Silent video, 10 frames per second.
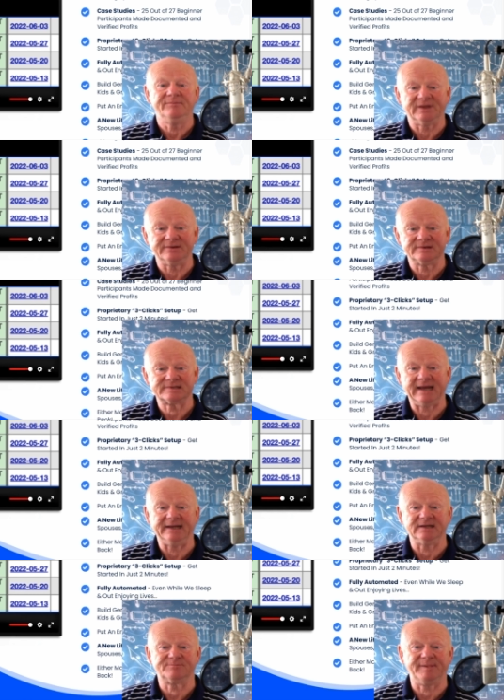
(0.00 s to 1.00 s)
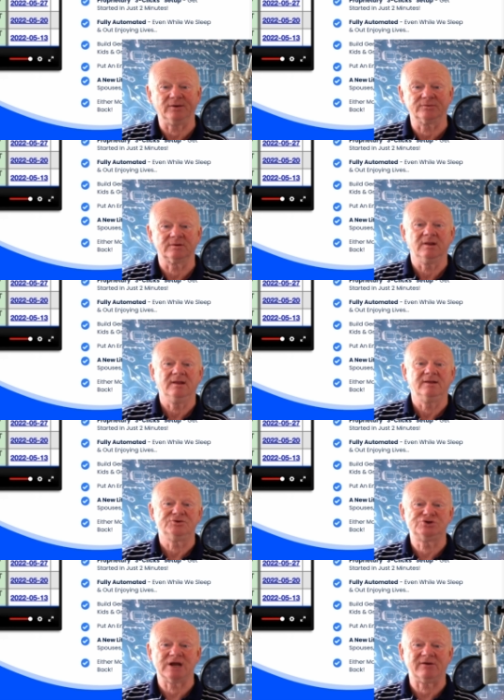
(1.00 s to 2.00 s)
Then the saying is built
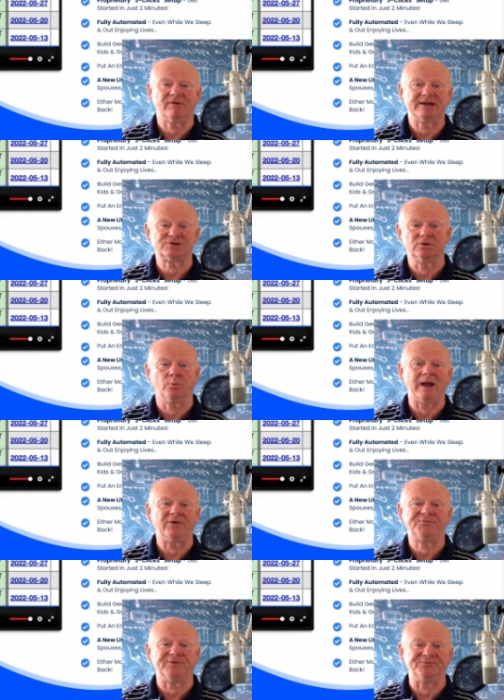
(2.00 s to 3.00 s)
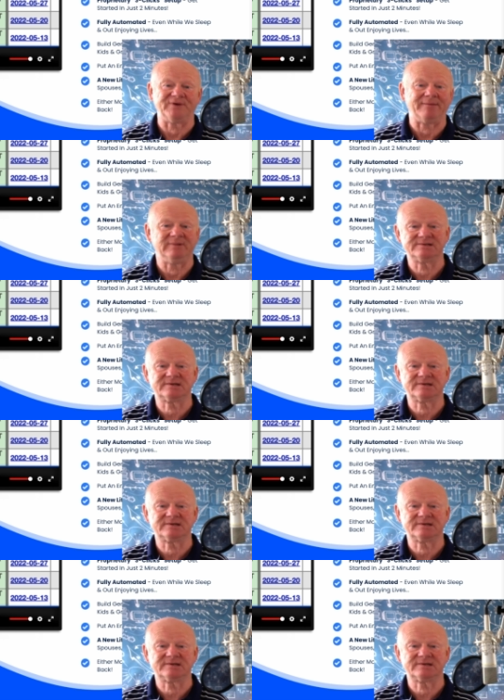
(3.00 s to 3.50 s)
generational wealth for families,